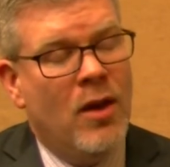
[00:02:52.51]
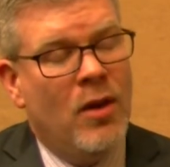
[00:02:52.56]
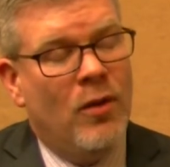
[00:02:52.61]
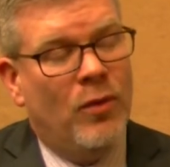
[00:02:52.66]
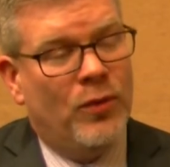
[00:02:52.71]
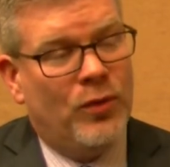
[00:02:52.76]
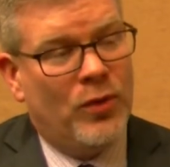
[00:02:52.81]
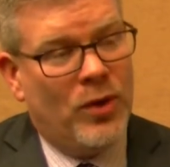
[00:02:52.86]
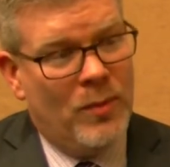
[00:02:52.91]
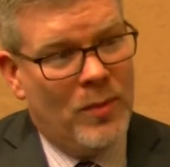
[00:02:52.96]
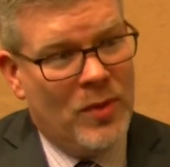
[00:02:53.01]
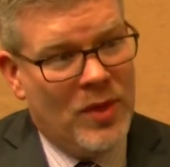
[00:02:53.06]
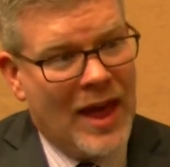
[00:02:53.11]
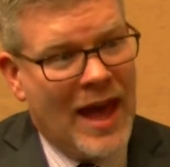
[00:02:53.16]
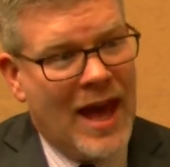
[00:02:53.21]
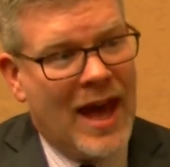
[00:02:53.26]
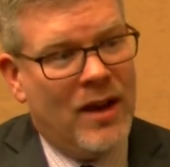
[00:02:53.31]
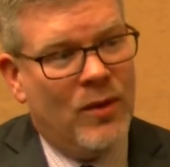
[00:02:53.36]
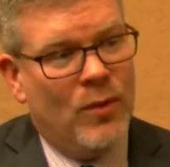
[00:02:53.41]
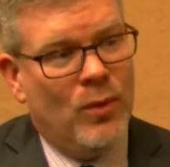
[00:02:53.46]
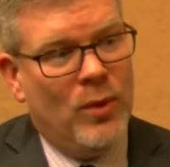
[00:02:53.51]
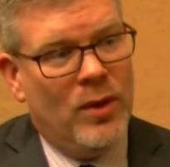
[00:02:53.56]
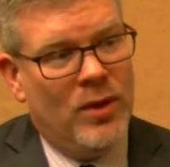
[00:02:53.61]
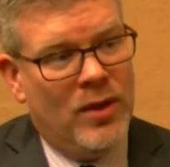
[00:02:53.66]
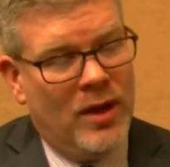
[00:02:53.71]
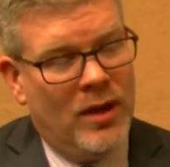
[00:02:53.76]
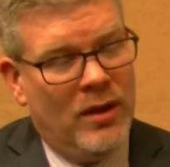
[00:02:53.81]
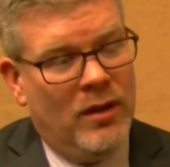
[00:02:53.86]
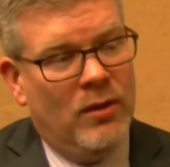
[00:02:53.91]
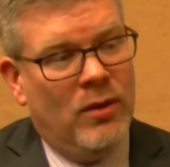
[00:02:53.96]
From that, we
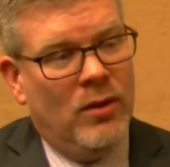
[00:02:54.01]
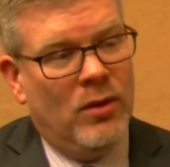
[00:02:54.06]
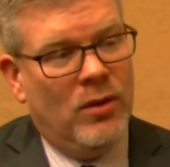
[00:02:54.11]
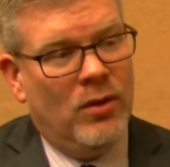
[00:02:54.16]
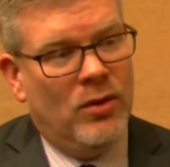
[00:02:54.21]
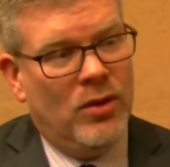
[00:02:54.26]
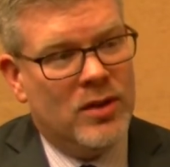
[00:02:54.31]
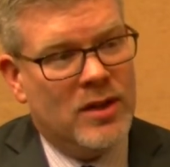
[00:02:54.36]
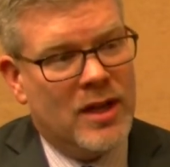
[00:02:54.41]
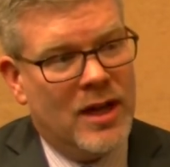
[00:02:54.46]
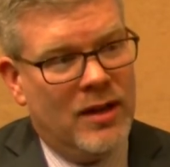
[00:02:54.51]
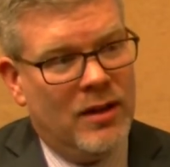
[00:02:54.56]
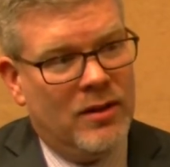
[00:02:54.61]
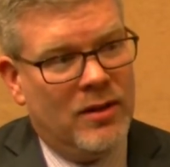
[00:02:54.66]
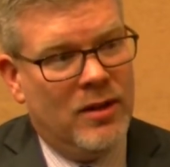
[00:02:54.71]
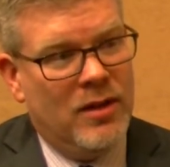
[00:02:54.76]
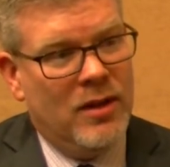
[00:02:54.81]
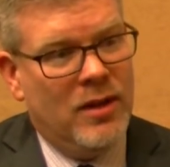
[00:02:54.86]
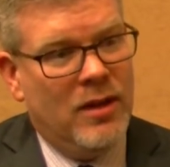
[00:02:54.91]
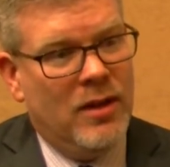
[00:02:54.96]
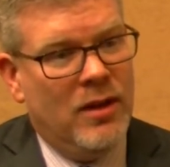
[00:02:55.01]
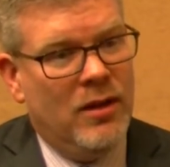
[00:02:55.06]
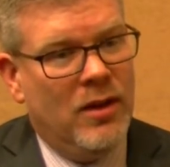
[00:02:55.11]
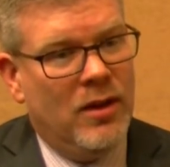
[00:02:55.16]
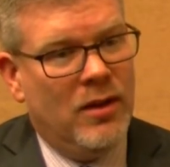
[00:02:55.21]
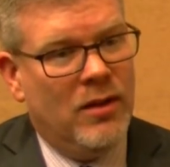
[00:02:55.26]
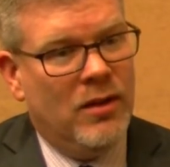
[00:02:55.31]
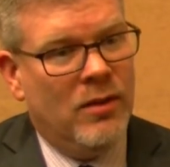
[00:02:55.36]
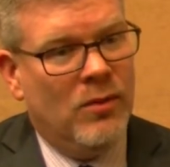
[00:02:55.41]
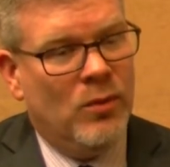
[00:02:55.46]
then looked at
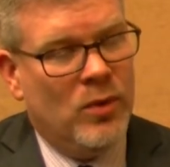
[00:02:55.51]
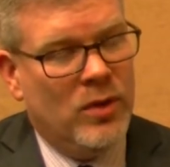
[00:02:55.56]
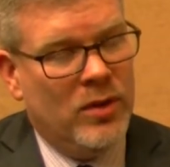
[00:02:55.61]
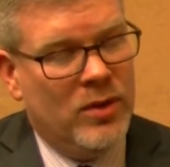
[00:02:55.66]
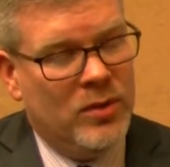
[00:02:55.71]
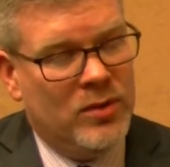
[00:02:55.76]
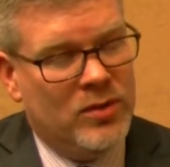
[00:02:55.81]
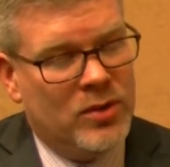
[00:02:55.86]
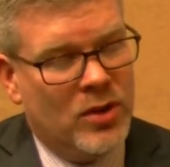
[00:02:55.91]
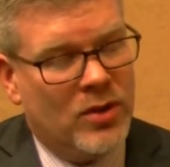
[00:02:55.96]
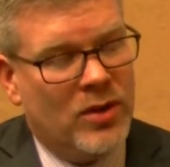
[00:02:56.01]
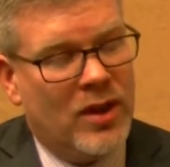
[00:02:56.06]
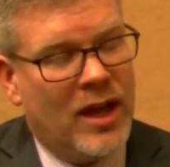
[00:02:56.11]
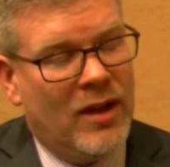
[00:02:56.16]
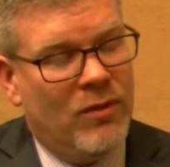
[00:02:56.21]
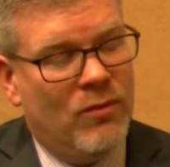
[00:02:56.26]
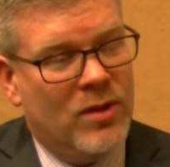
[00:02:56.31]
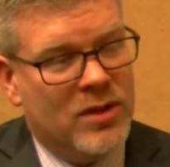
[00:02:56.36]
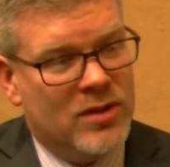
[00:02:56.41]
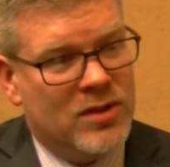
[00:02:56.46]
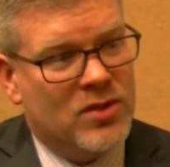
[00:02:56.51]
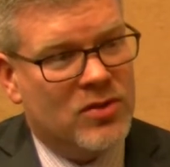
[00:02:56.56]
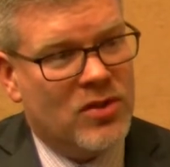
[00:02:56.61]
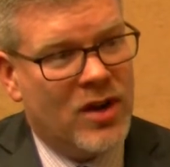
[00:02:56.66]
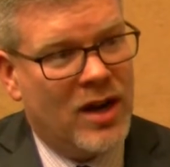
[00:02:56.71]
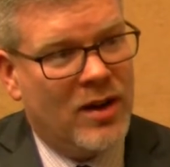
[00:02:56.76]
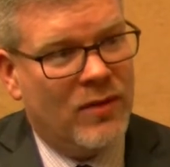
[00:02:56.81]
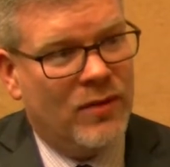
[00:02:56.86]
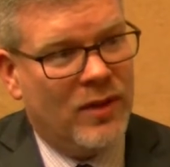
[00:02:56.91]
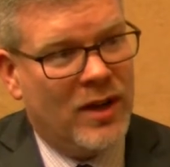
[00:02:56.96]
we took that risk
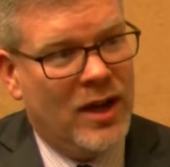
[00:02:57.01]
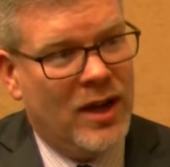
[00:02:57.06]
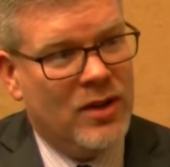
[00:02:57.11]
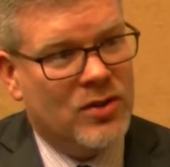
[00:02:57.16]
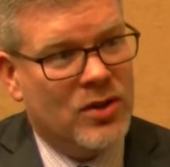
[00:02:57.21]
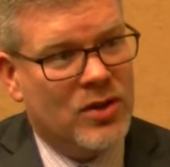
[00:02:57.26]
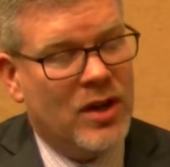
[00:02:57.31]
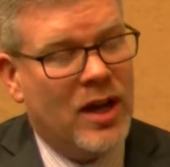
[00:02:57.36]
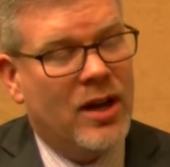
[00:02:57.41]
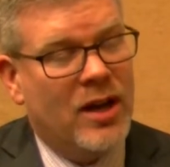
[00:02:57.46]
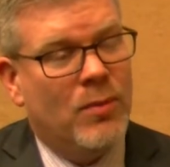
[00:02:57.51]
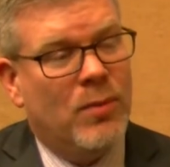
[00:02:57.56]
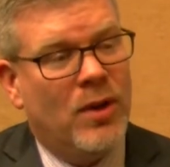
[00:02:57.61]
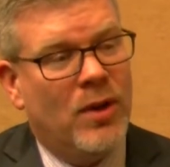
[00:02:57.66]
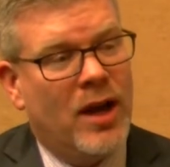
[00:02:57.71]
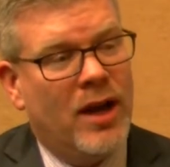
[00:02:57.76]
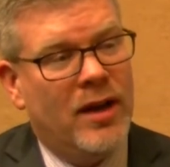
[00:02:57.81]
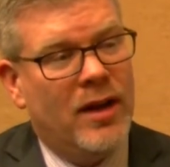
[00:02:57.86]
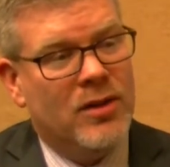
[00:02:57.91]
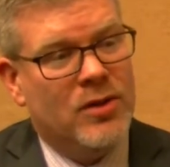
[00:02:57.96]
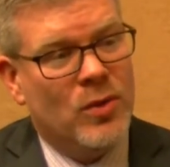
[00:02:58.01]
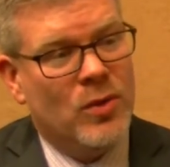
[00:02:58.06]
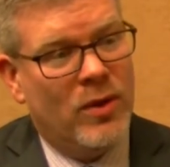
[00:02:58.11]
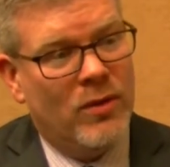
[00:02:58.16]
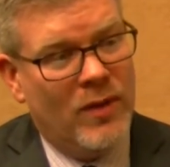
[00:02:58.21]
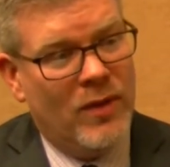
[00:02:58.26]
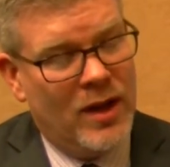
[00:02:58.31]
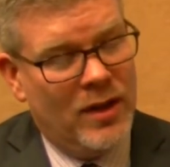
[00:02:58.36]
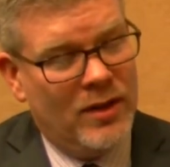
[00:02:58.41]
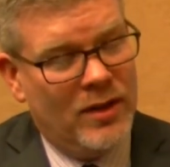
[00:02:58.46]
stratification and applied it to our
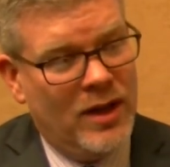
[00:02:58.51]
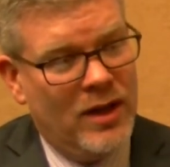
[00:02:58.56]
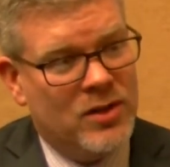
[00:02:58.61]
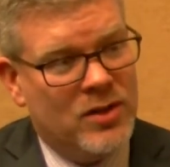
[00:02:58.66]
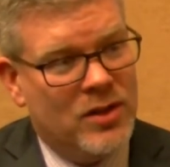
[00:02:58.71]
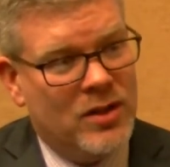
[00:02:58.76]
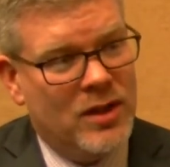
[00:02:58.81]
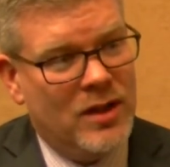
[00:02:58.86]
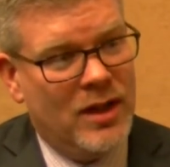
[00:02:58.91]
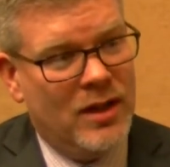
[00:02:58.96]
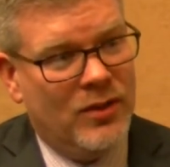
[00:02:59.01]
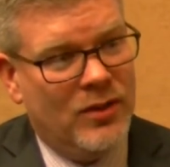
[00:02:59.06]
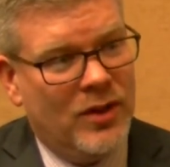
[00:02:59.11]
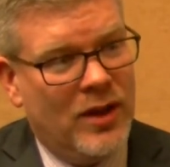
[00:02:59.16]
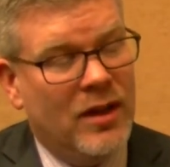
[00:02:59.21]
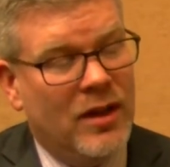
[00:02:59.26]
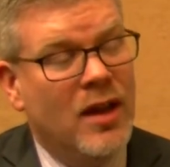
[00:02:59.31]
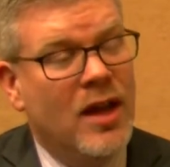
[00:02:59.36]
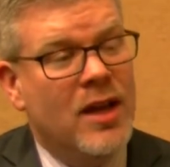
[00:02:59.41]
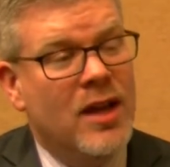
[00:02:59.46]
validation data set